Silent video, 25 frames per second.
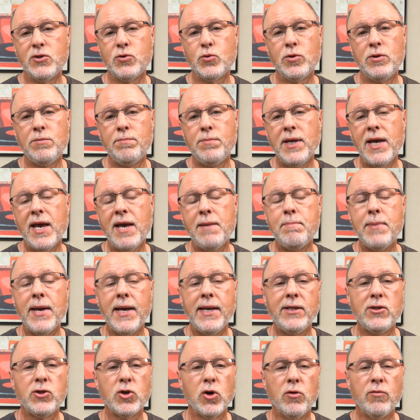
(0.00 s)
would be a
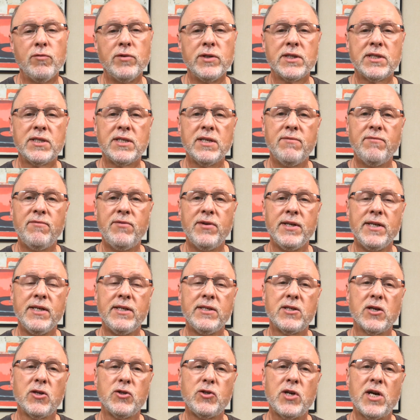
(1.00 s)
Beethoven symphony,
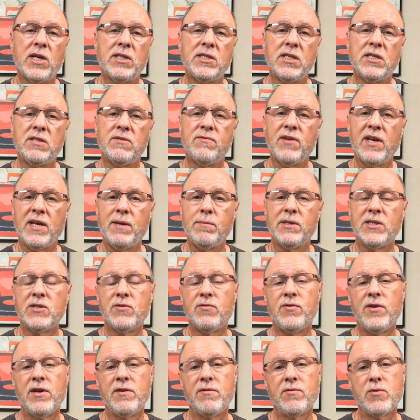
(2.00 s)
such as his famous
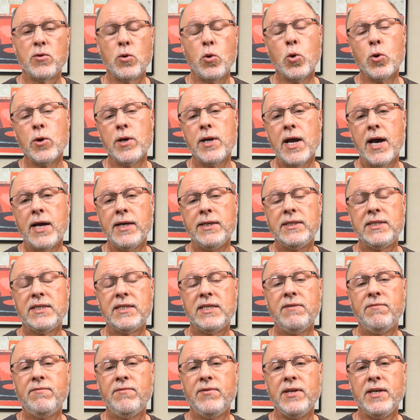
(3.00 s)
Fifth or Ninth
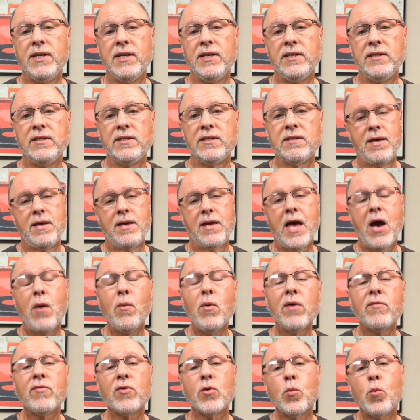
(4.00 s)
Symphonies.
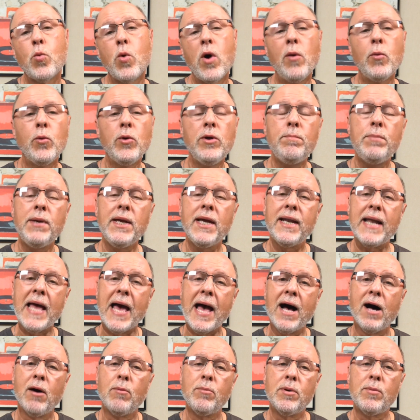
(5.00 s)
However, what would be an
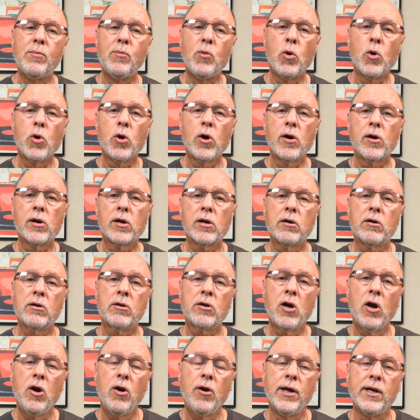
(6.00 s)
album more
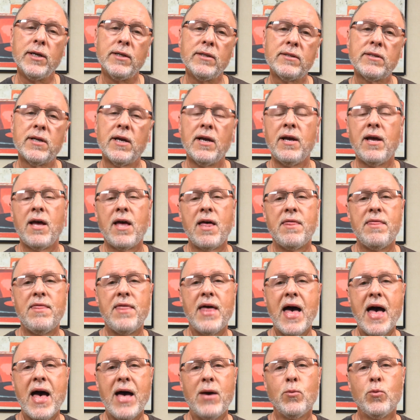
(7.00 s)
current
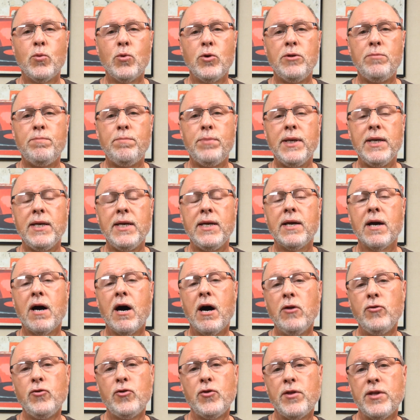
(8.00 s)
that would be
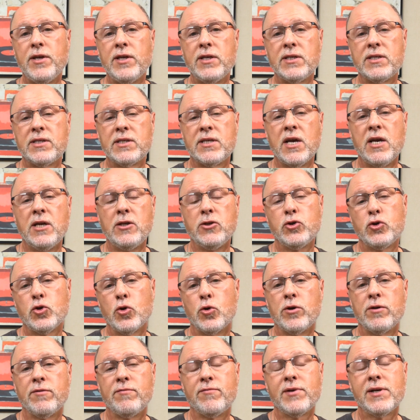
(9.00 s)
under this
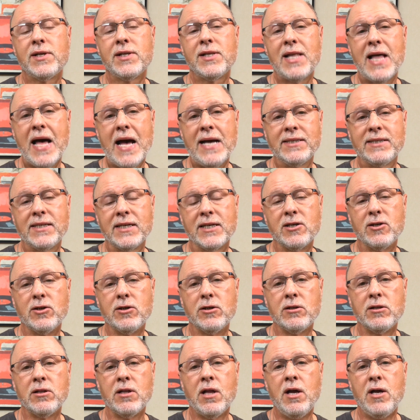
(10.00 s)
sort of
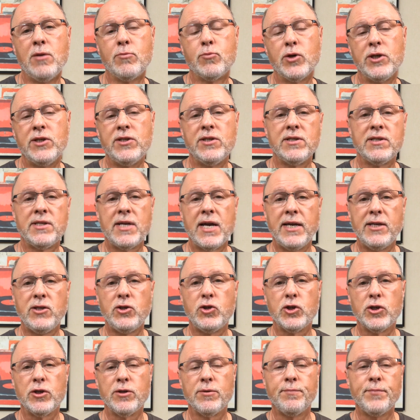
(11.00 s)
classical
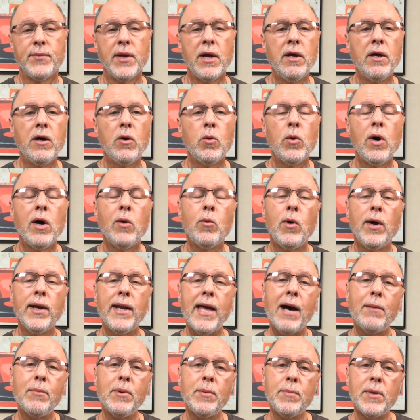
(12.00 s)
presentation? Well, one
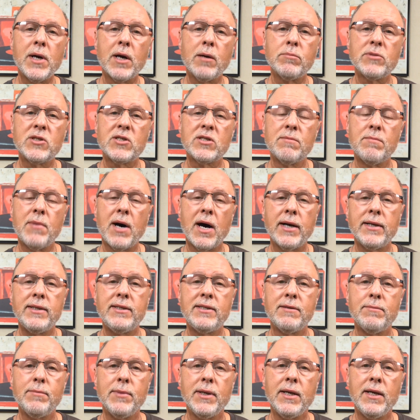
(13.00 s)
album comes to mind
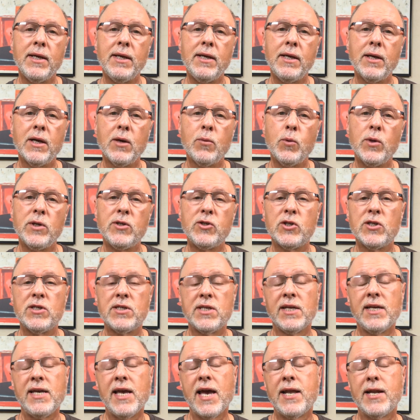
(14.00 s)
to me, which is
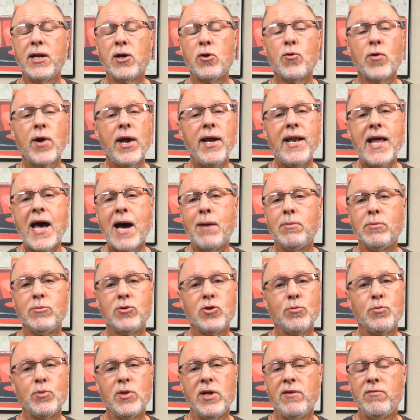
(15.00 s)
again a great album
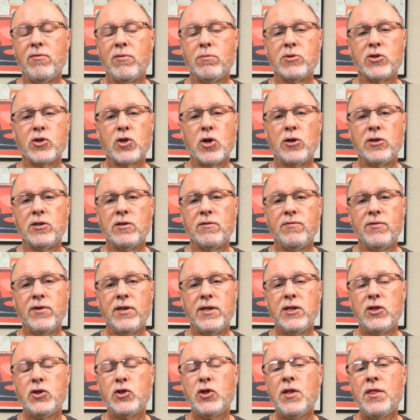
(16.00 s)
to play from start to
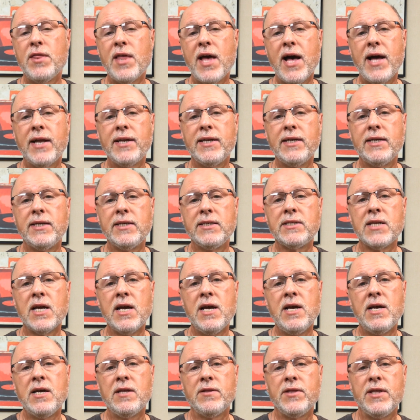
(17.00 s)
finish, and that is
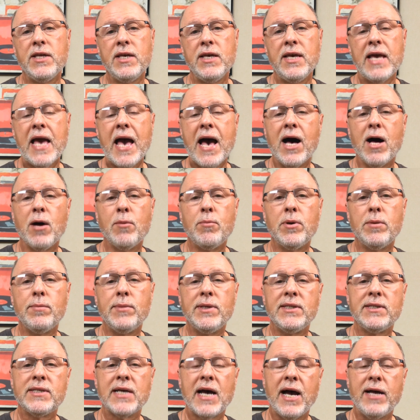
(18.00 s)
the album
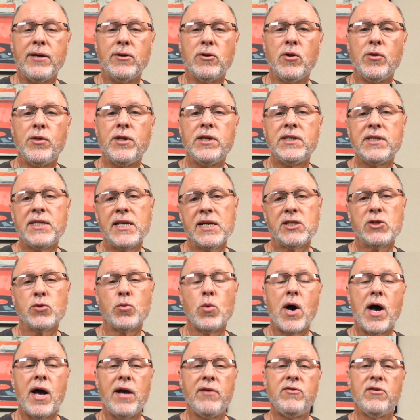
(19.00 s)
entitled The Six
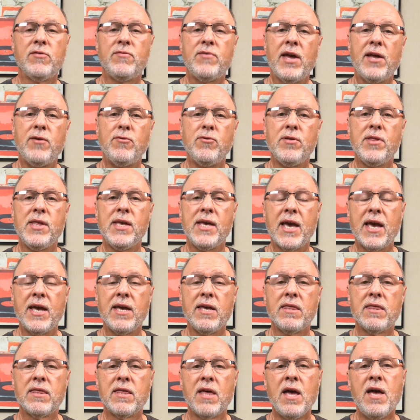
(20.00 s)
Wives of Henry
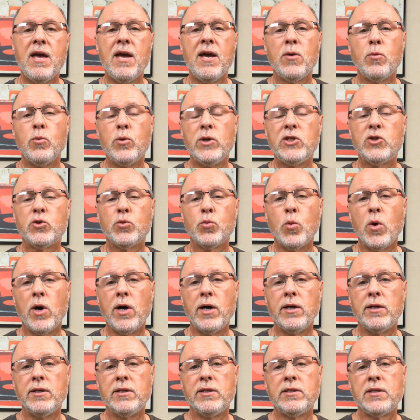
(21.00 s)
VIII, which
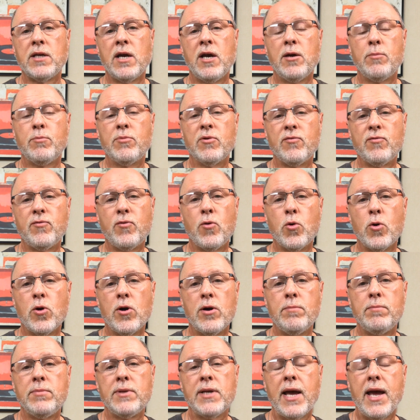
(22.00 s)
was
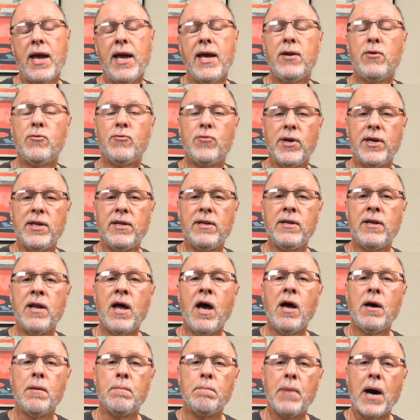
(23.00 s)
performed and written
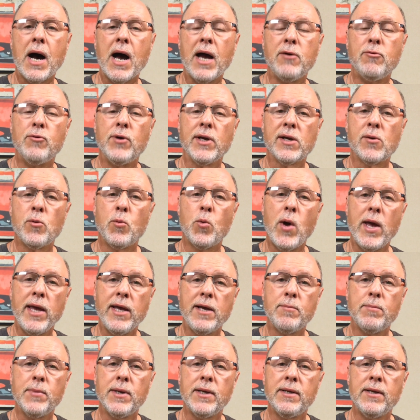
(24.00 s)
by Rick
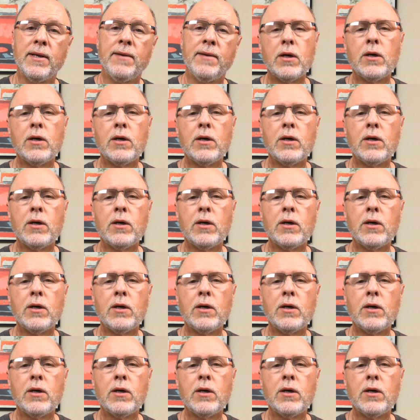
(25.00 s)
Wakeman.